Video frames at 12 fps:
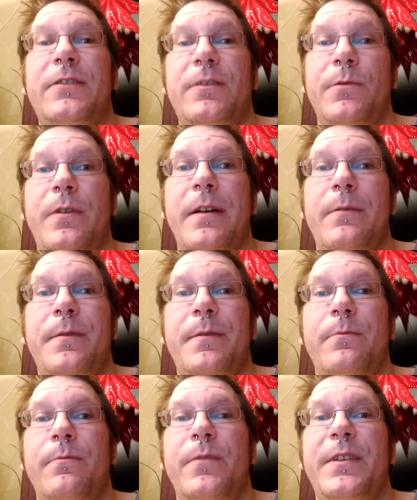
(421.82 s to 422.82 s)
here to Mora,
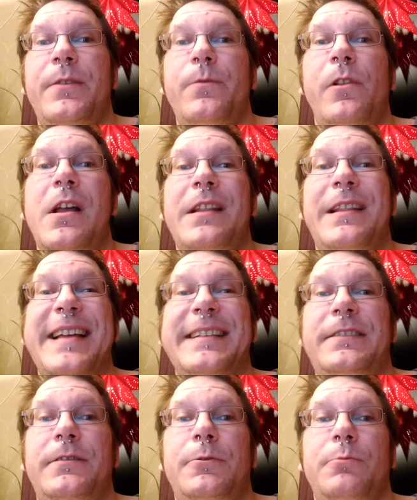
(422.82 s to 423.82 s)
we do a lot
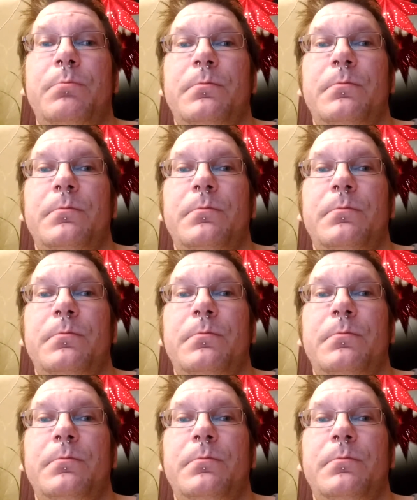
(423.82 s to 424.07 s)
less,